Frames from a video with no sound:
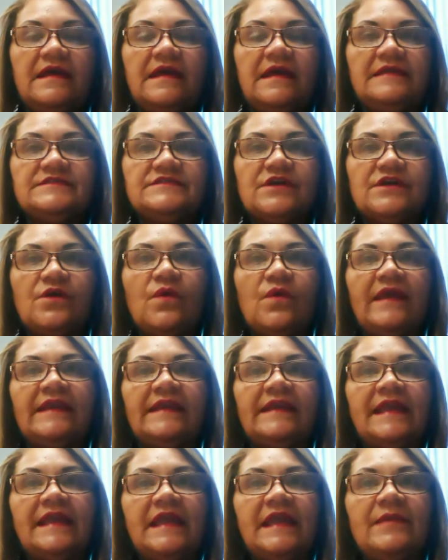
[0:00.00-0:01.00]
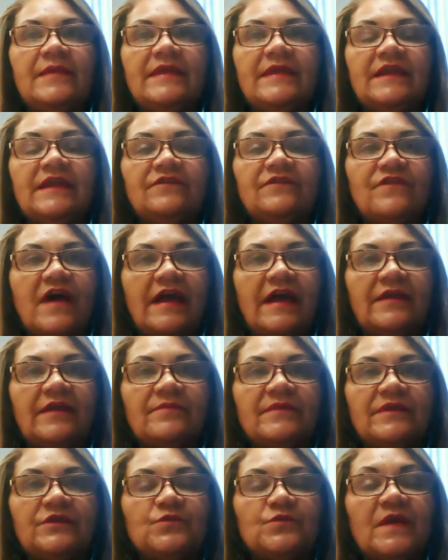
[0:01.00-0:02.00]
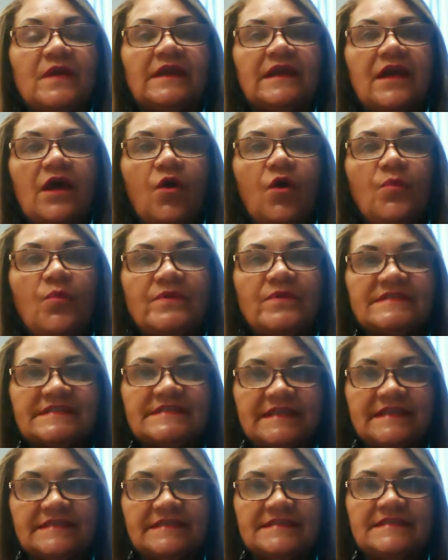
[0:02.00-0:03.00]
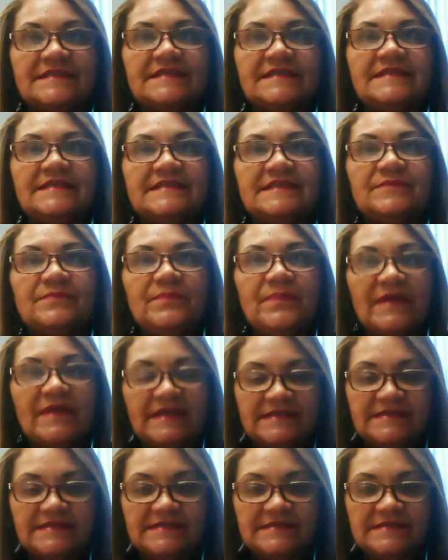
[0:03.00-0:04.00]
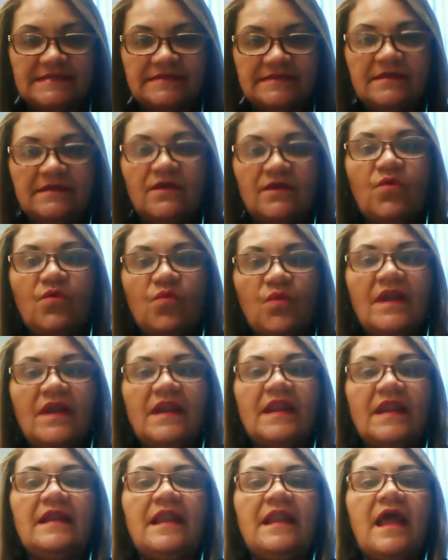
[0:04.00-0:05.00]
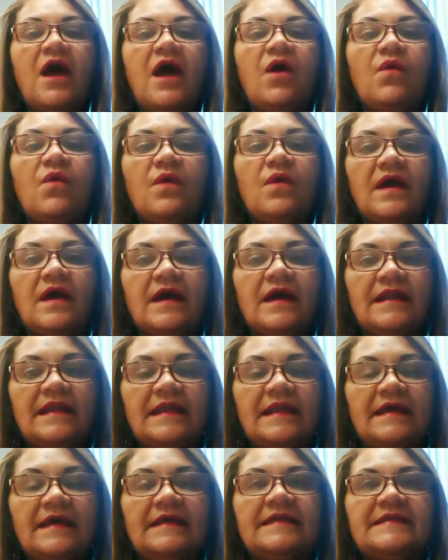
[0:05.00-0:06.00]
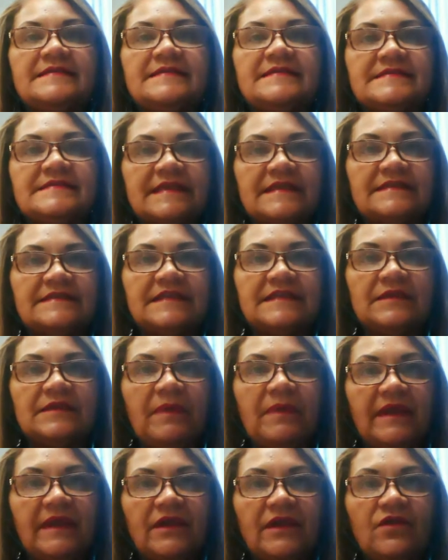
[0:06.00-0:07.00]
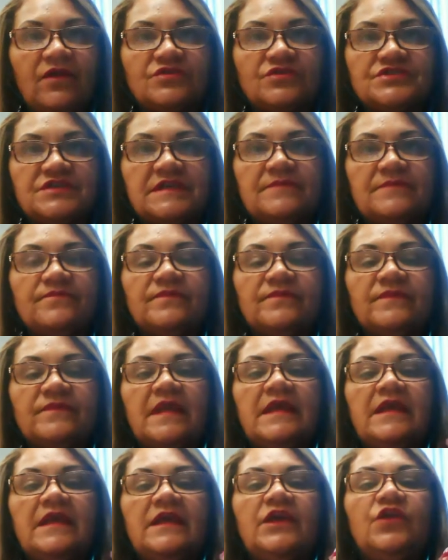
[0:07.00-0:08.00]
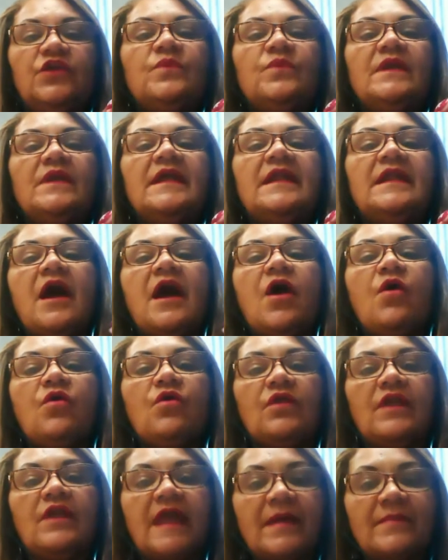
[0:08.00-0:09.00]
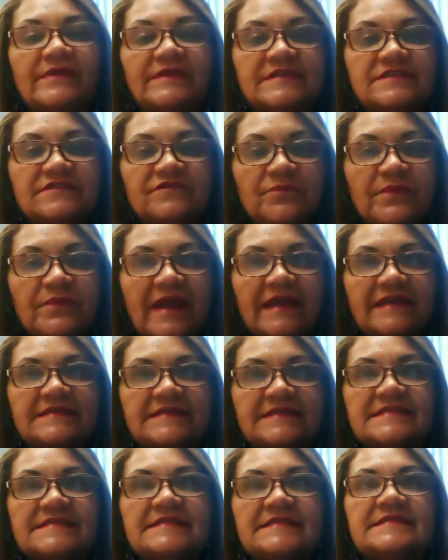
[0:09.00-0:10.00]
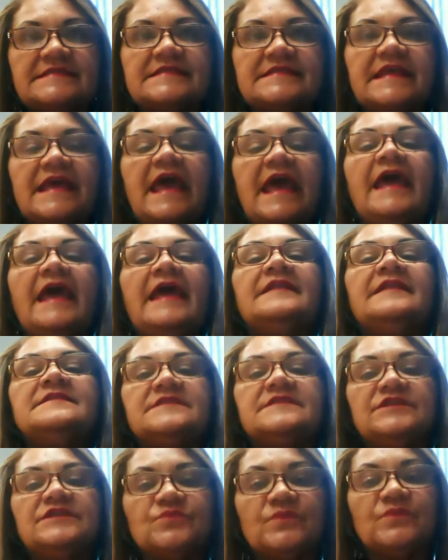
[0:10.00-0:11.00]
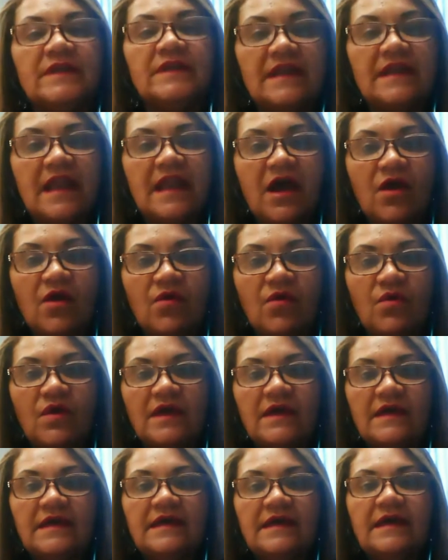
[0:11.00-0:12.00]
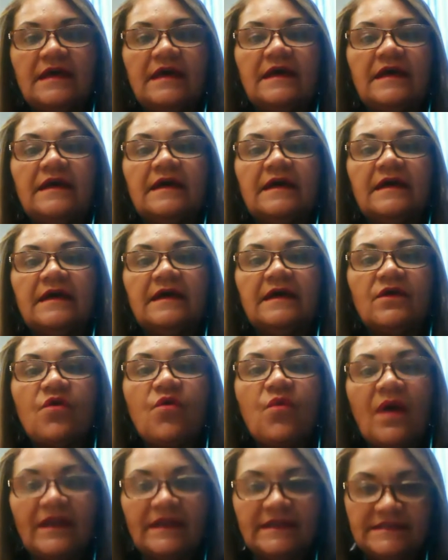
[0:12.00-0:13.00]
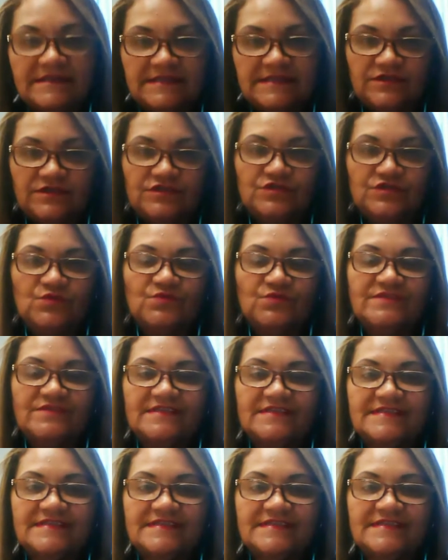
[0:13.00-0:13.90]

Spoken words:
So an enabling environment where an open strategy is in place will allow a learner-centered pedagogy, it will allow collaborative practices, and it will allow quality resources.